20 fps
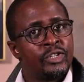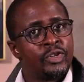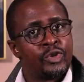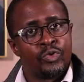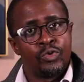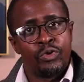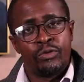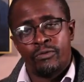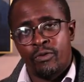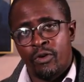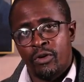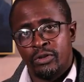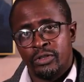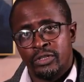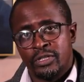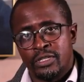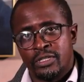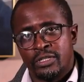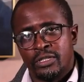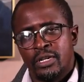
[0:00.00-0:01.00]
True or
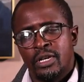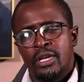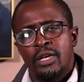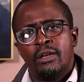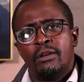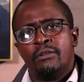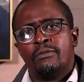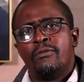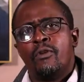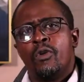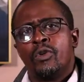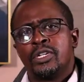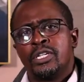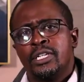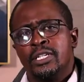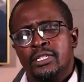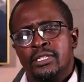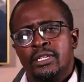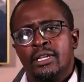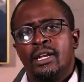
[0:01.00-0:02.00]
false?
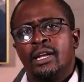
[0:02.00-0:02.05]
40s,